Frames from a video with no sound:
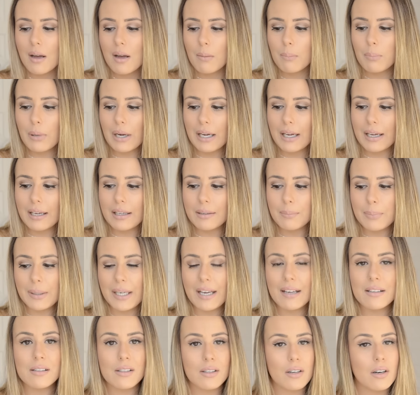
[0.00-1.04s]
But
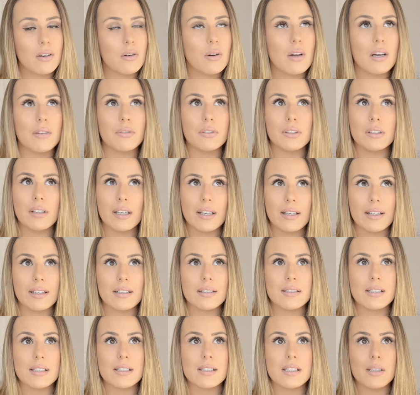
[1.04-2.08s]
because I don't have a lighting
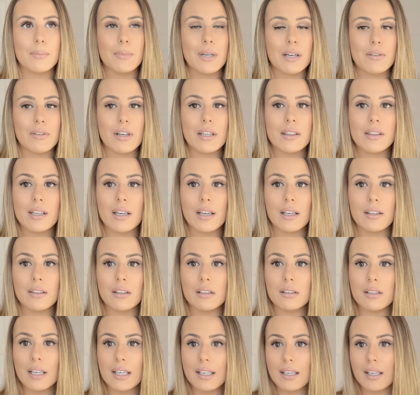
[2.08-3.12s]
system and everything, the
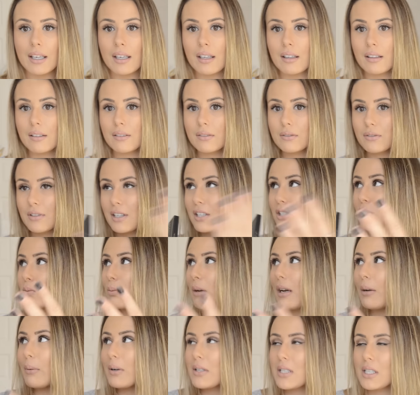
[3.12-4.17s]
lighting this
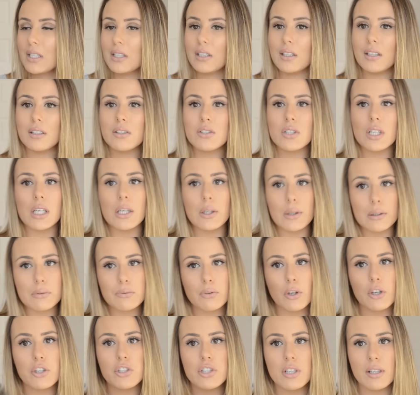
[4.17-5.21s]
way wasn't good, so
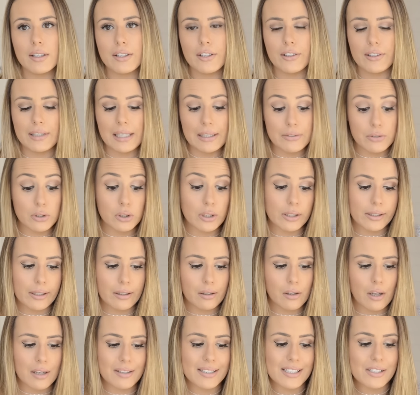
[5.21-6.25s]
unfortunately you're gonna have to look at
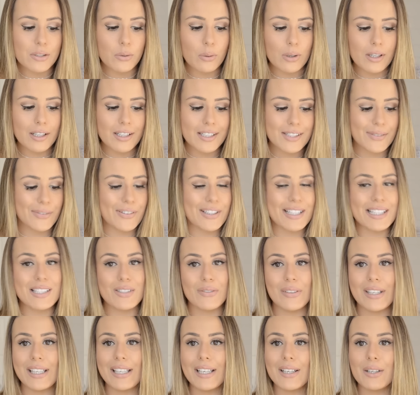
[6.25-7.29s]
closet doors for this
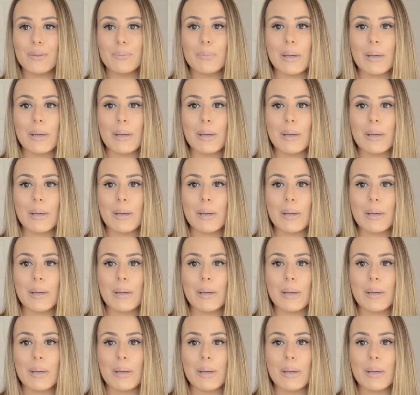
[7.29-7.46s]
video,